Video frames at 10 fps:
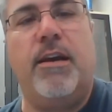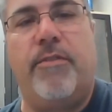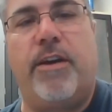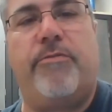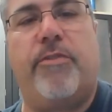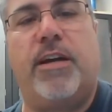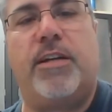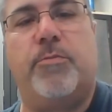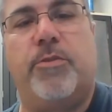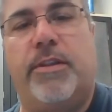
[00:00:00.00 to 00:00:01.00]
very
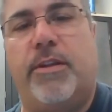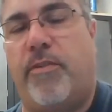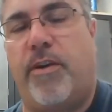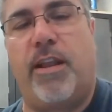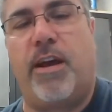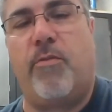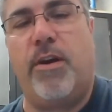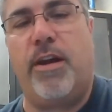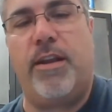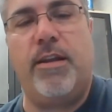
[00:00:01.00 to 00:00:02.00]
flexible, and they're very
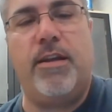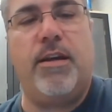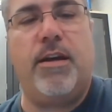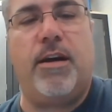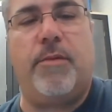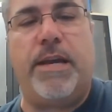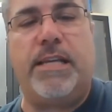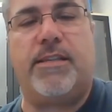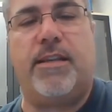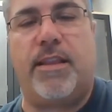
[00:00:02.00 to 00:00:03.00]
lightweight.
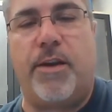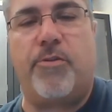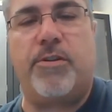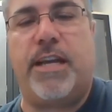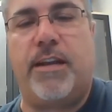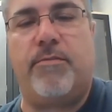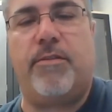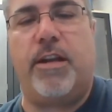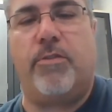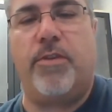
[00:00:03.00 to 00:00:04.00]
He said that they were seeing,
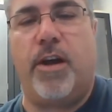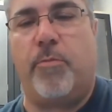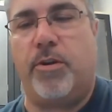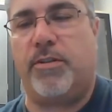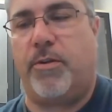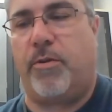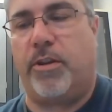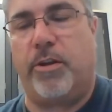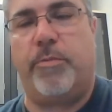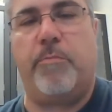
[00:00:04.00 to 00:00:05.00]
numbers that were a
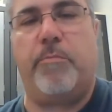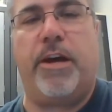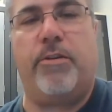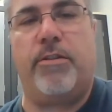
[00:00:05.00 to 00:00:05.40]
little bit better